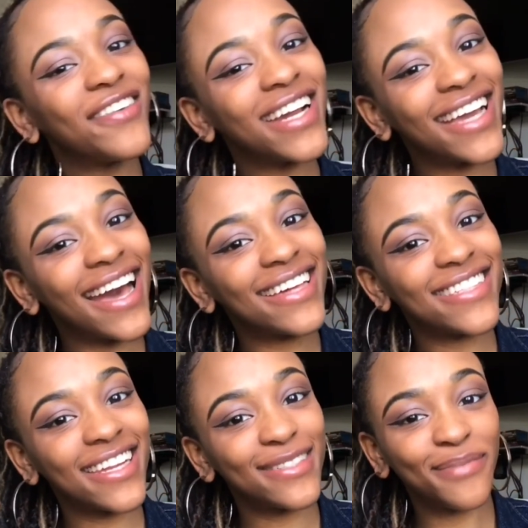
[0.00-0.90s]
right, guys,
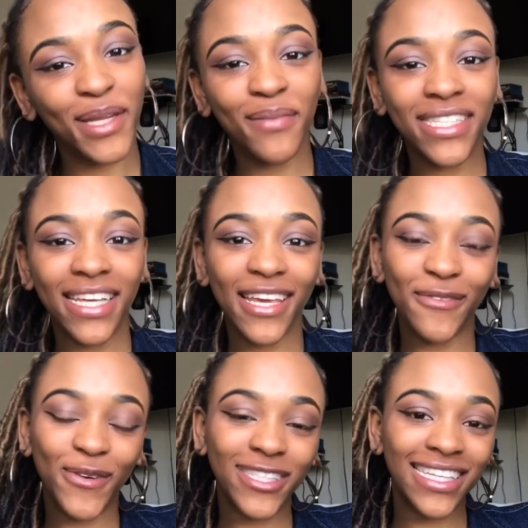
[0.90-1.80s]
that is pretty much it
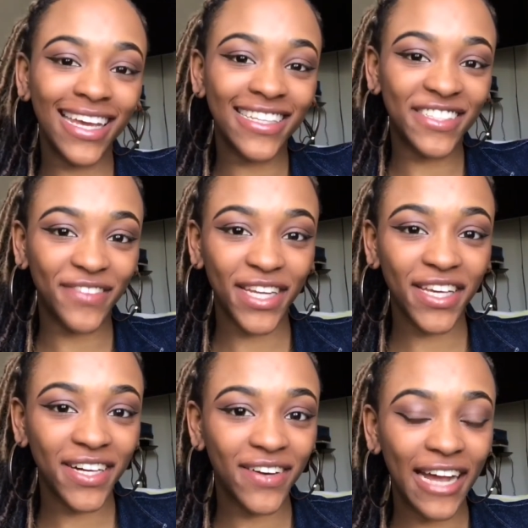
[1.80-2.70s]
for today's
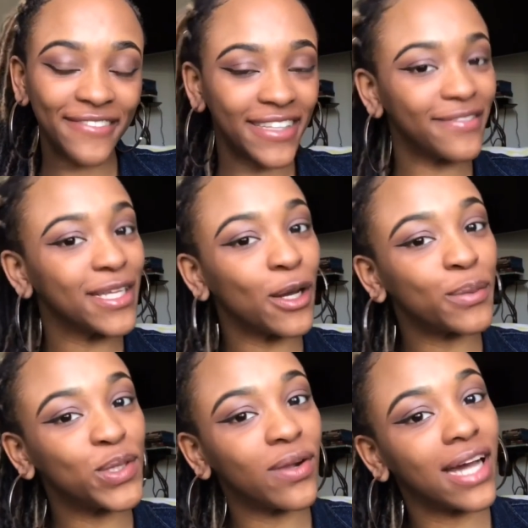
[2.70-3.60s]
video. I really, really hope
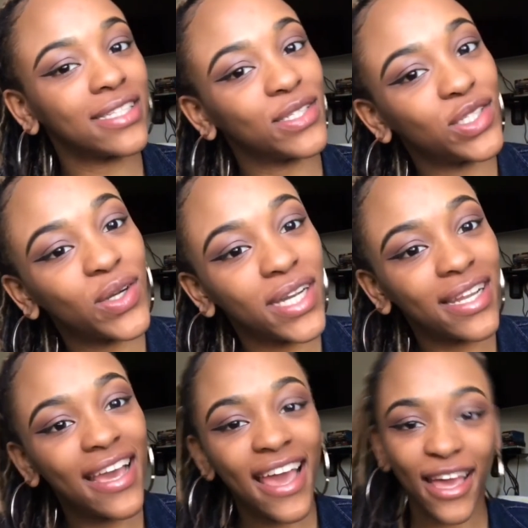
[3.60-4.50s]
that you guys enjoyed.
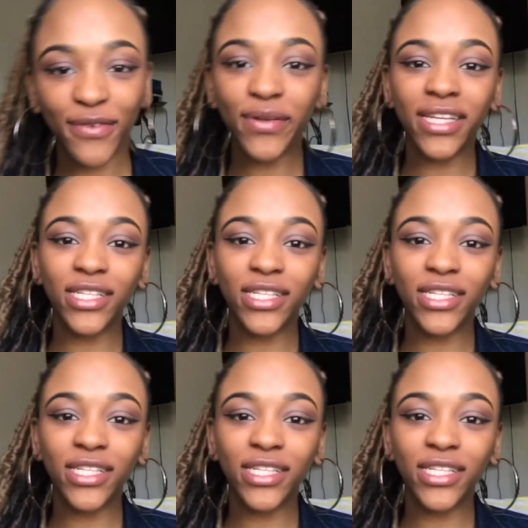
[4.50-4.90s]
If you did